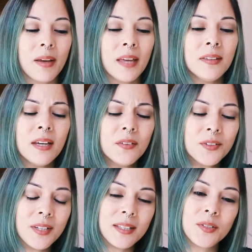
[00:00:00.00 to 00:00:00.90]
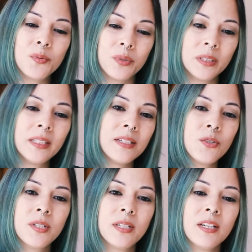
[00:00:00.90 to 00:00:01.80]
And the other thing that's really
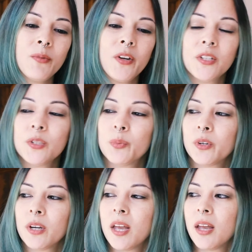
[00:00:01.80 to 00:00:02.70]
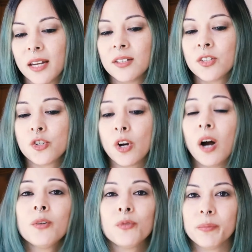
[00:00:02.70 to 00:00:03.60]
interesting about this book, it's
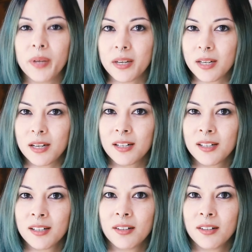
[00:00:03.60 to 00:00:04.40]
genre bending.